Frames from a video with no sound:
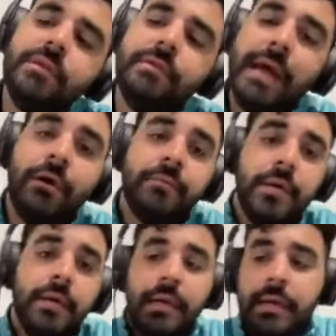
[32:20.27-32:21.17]
Now,
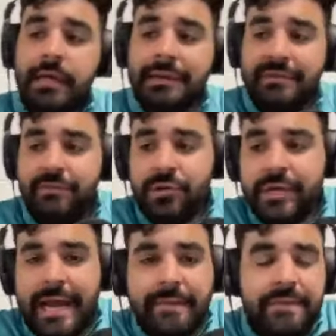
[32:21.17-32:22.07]
let's look
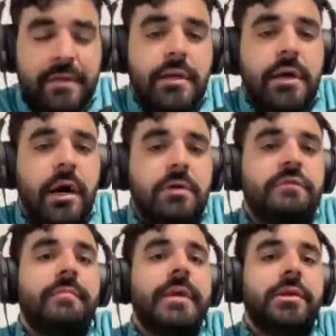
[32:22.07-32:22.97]
at the
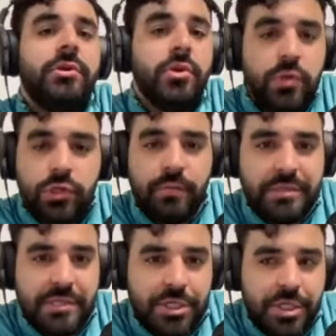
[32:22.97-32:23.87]
ultimate neutral
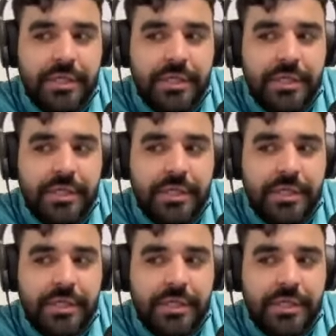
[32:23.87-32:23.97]
position,